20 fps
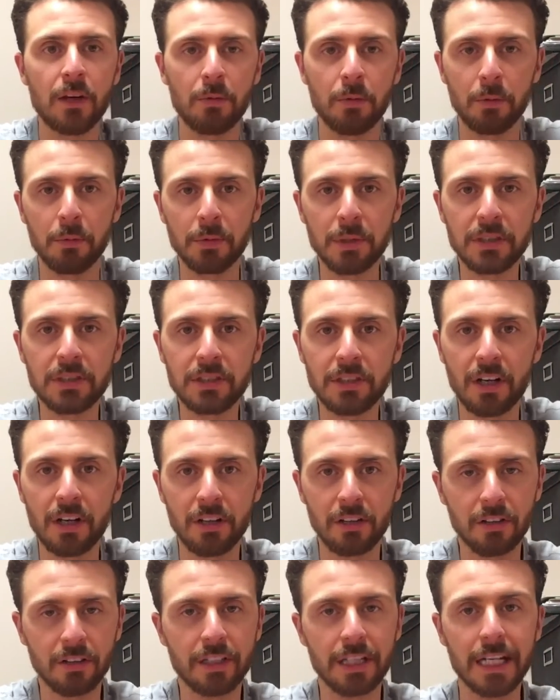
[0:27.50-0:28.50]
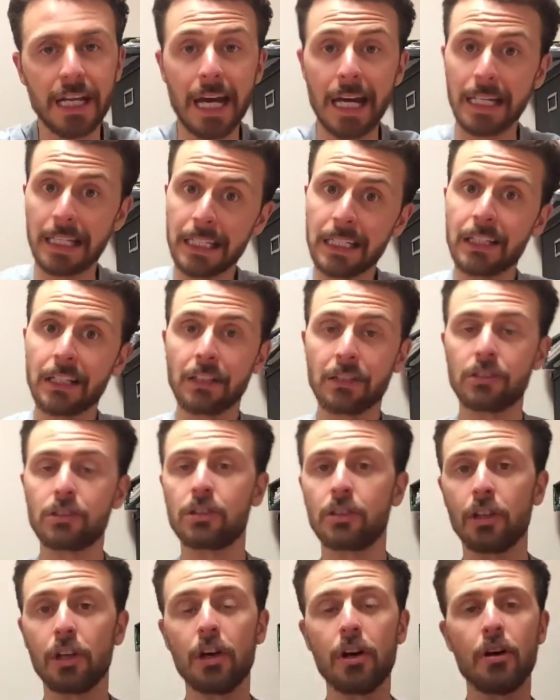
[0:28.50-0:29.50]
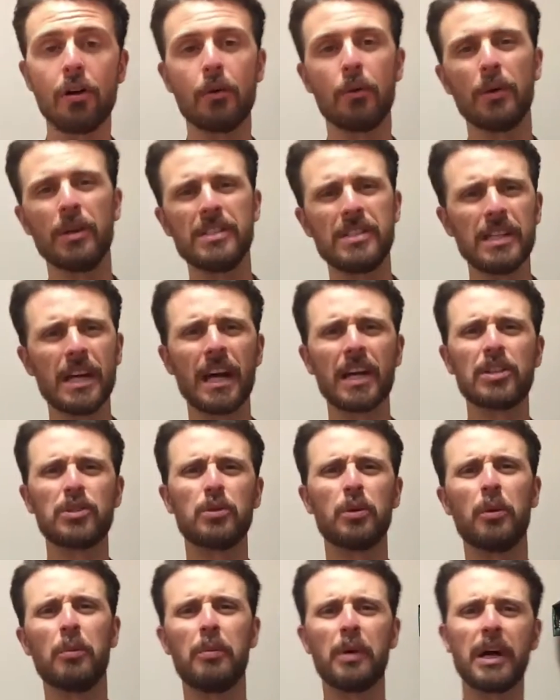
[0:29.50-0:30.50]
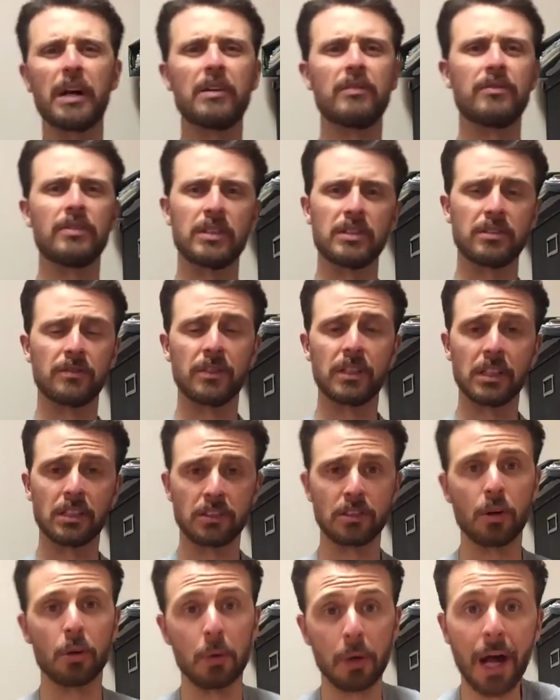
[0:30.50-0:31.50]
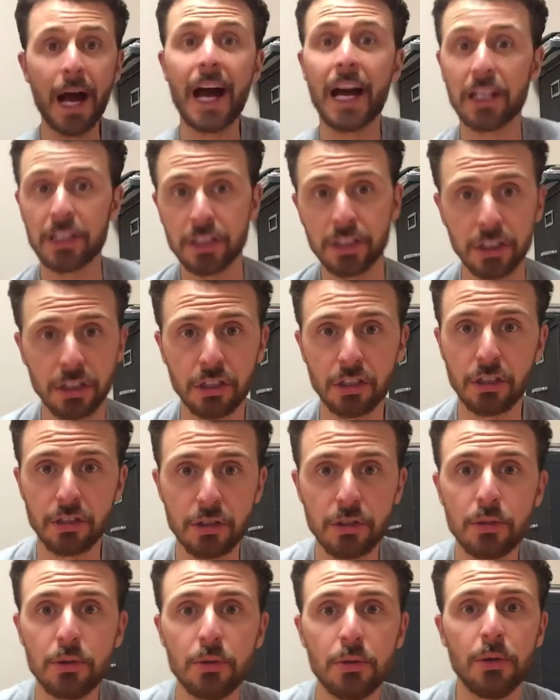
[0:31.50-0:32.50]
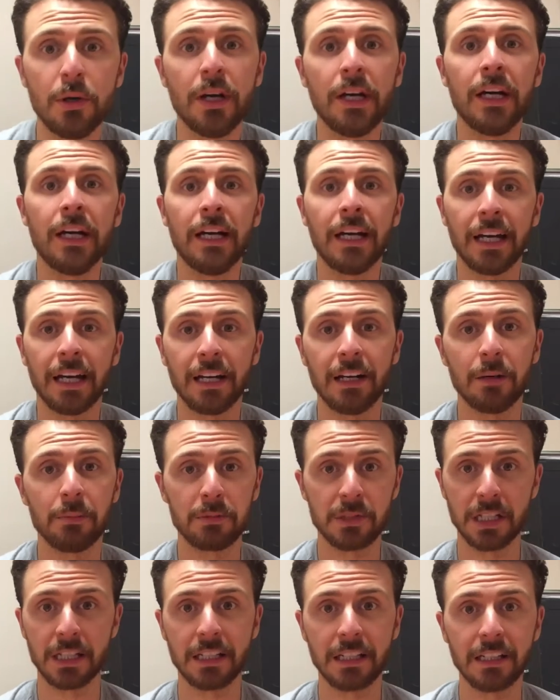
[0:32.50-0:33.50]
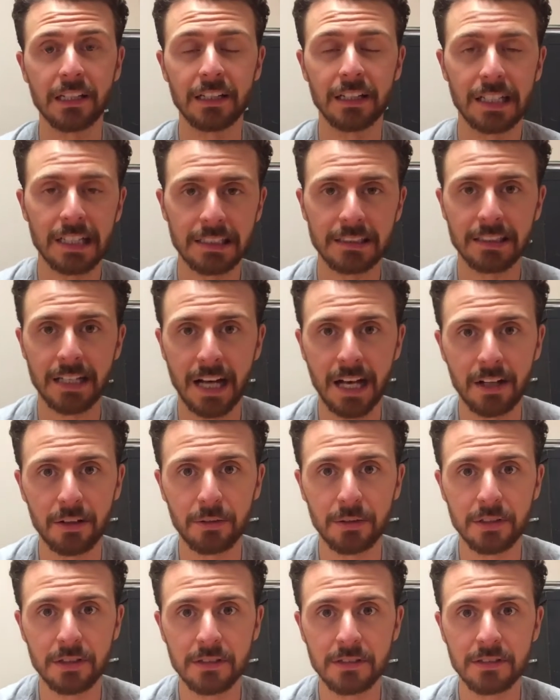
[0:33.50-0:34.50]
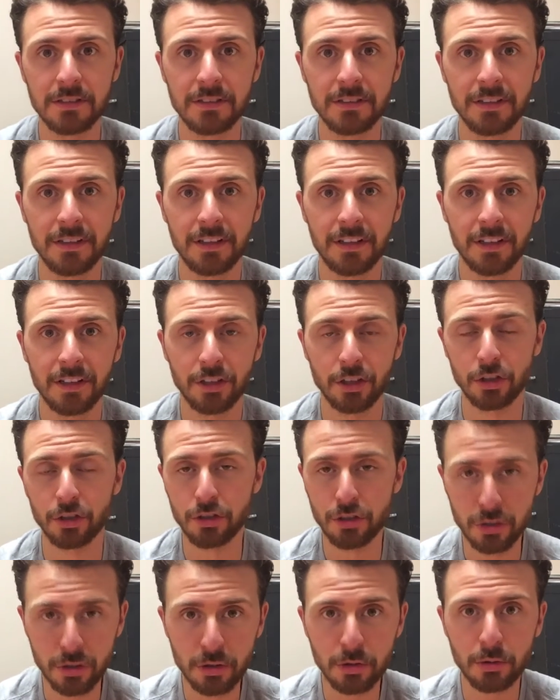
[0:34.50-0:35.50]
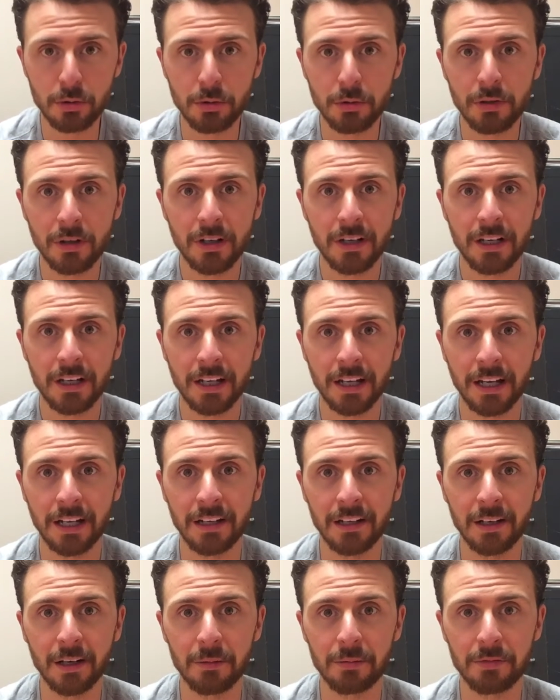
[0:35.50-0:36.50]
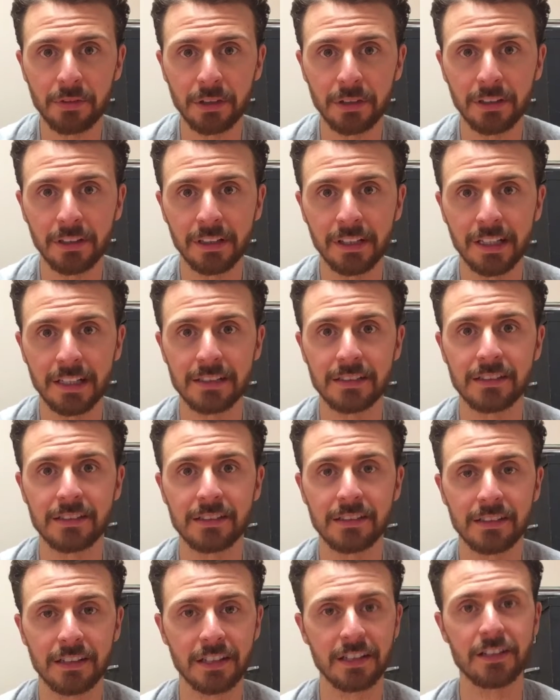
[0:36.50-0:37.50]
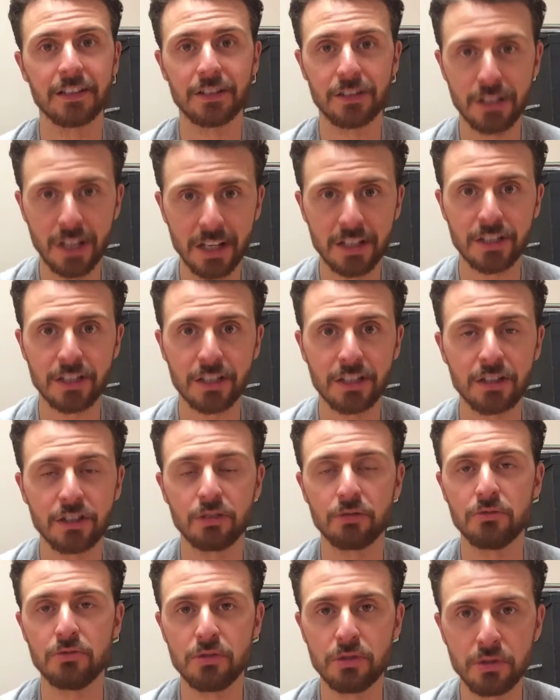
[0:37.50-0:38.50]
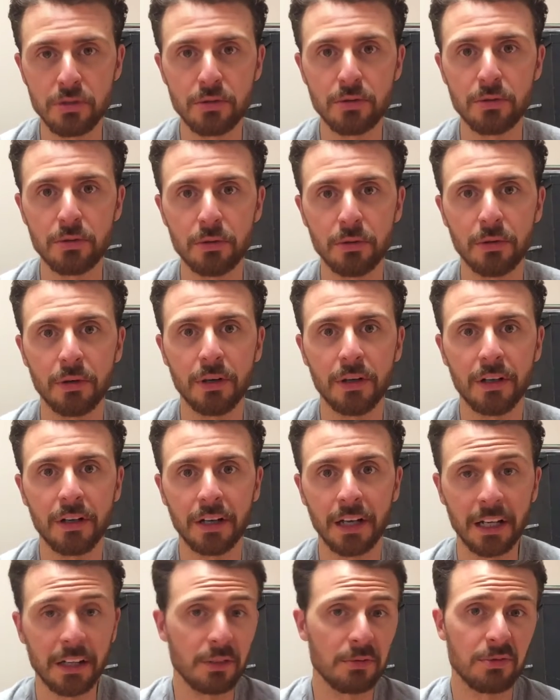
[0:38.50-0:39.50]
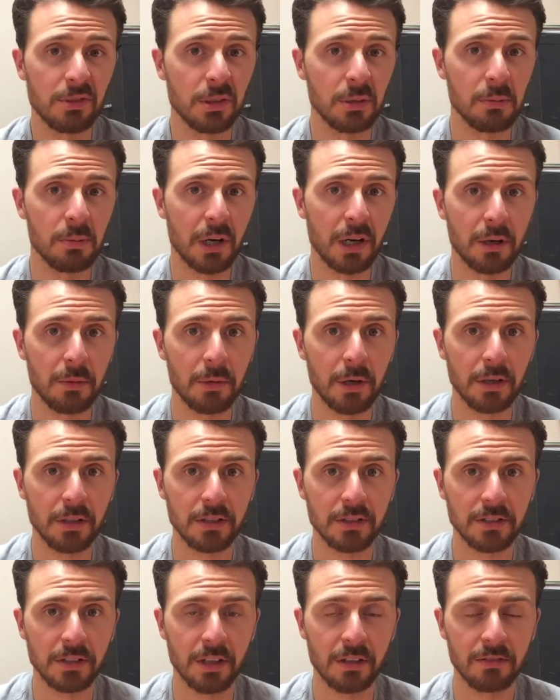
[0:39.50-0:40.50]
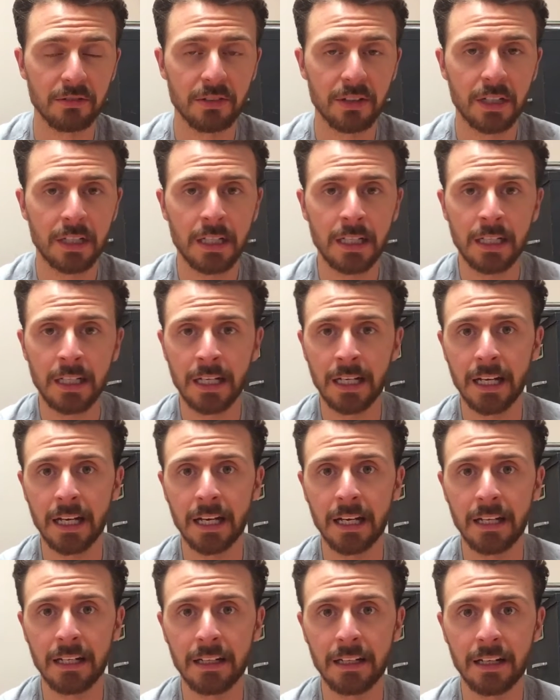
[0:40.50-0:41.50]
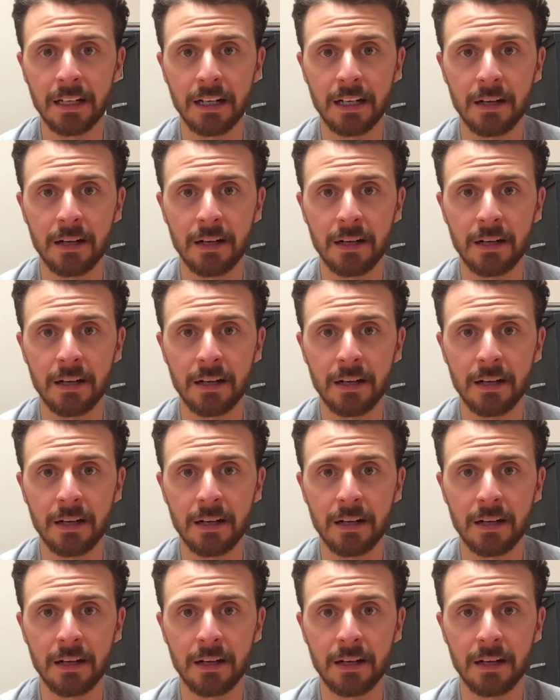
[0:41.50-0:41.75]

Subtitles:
when we start looking at eating slow, what's the actual benefits of eating slow? Well, actually, you do end up taking in less calories. You do end up feeling less indigestion. You do end up feeling better about yourself. And